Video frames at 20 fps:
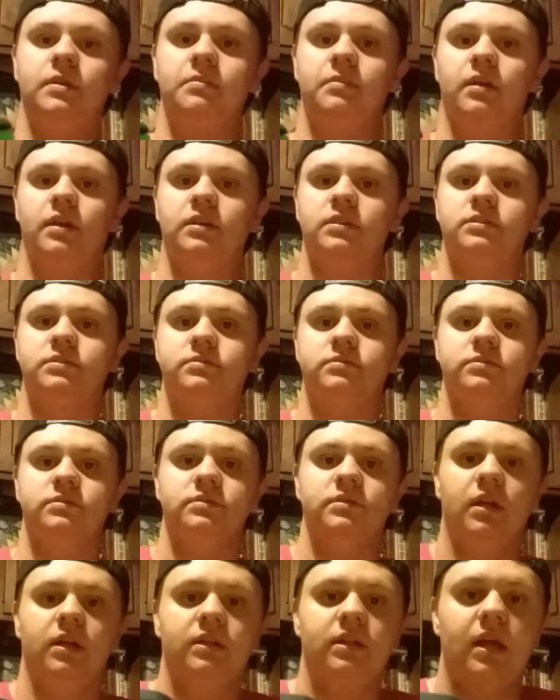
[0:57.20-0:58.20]
bucks.
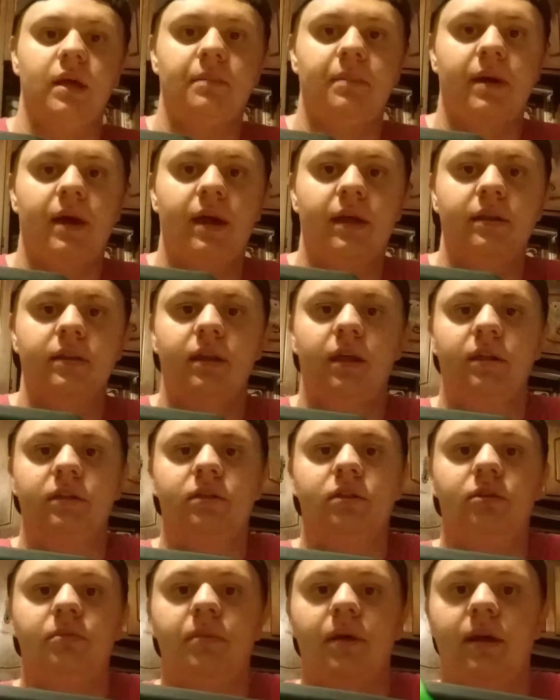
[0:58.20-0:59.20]
Not not bad. Not
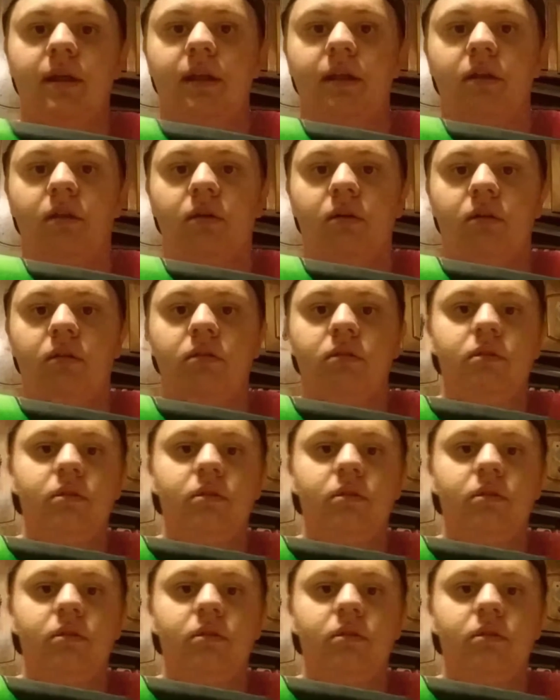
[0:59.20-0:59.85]
too bad at all.